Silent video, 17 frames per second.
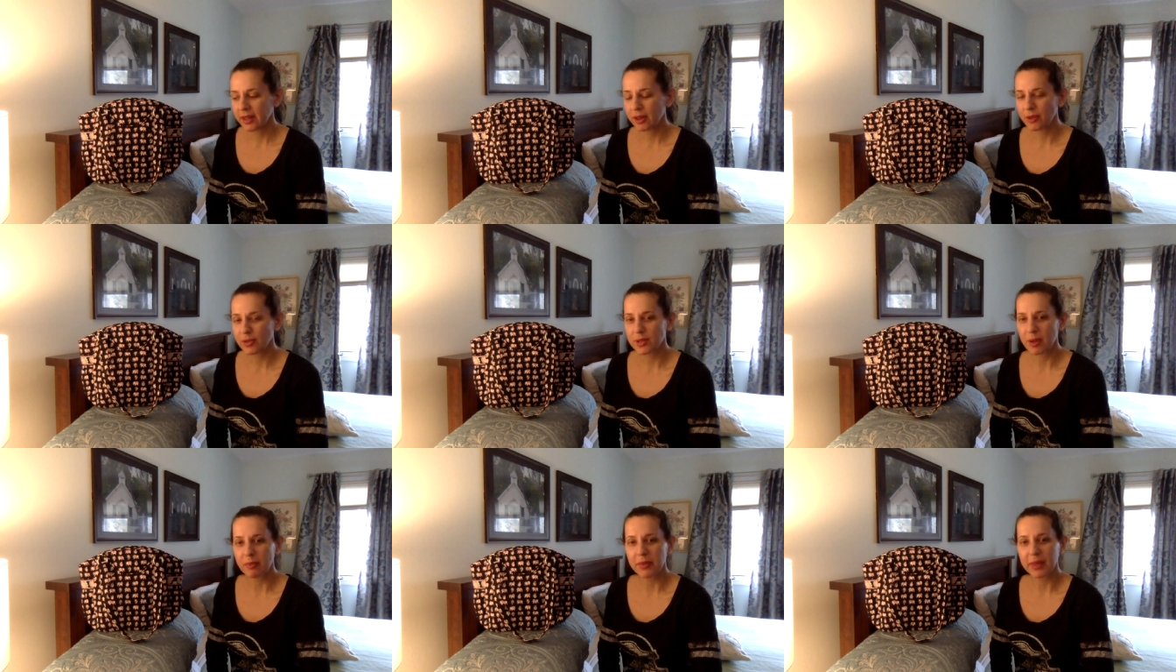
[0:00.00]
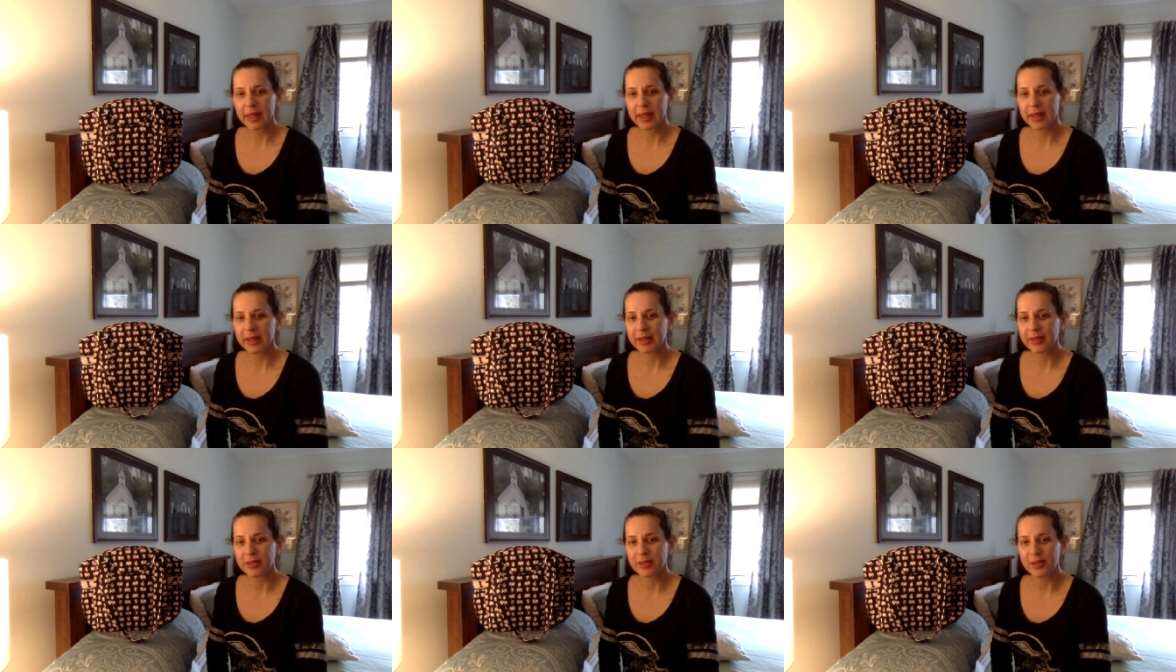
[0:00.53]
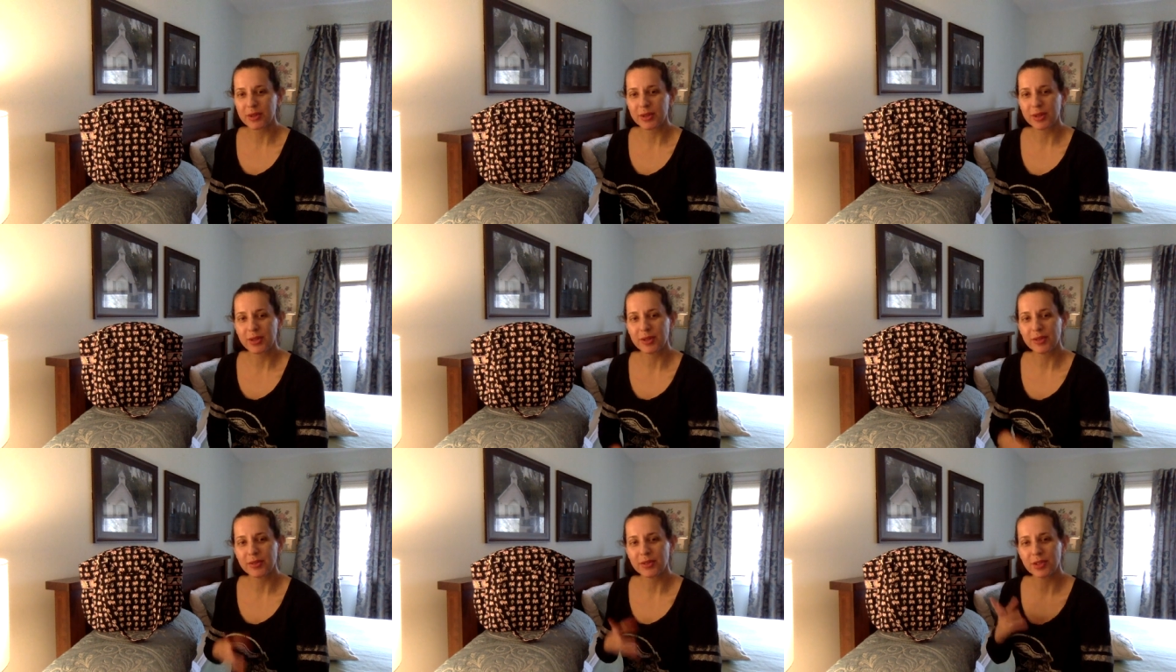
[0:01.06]
Something sort
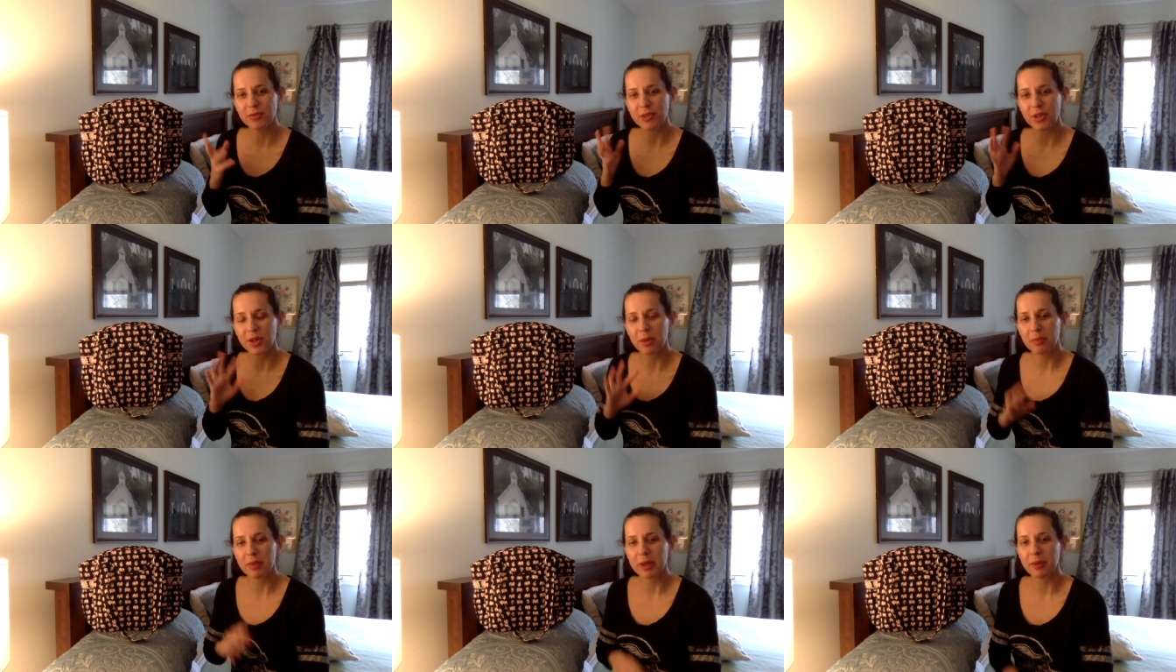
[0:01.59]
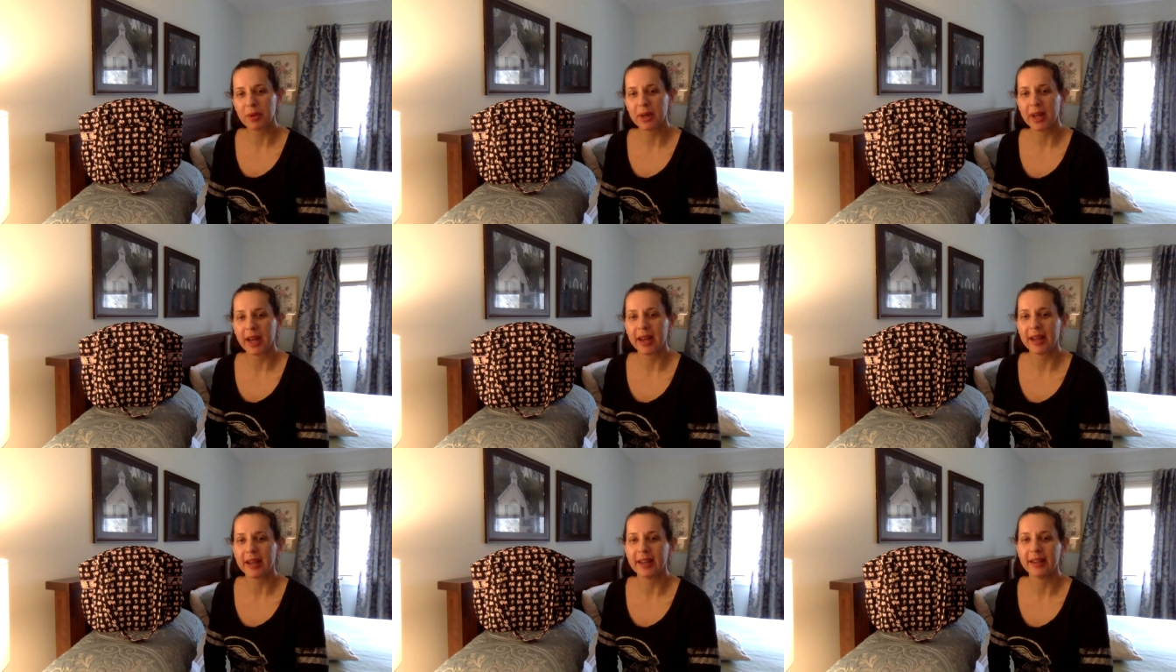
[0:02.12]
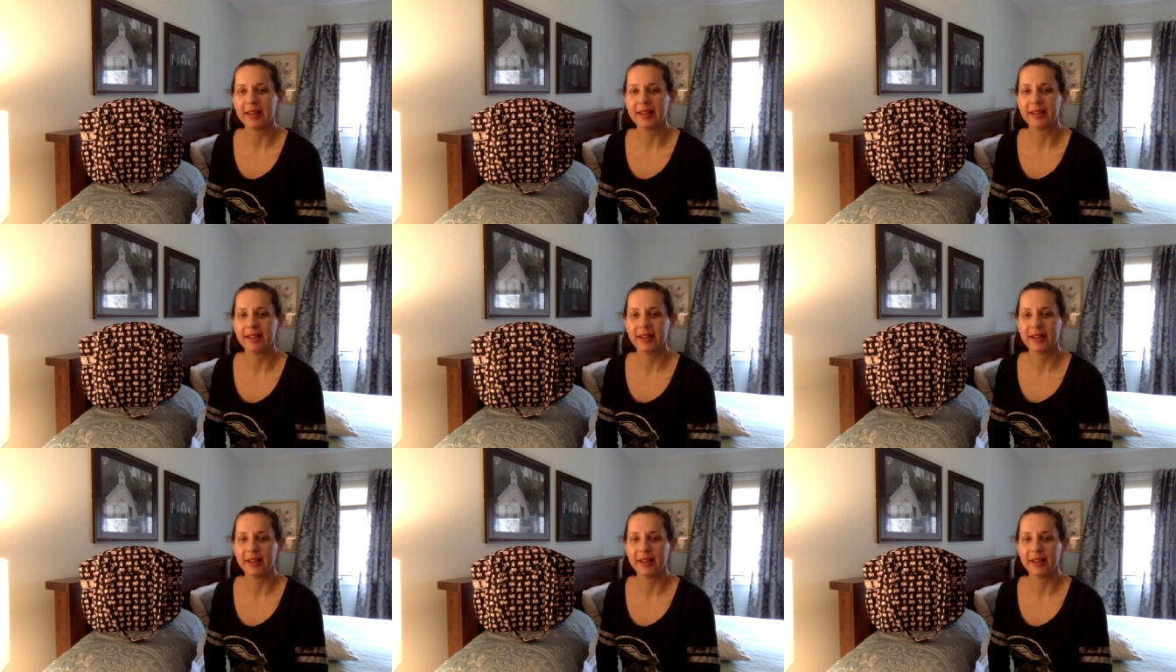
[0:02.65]
of shifted in me when I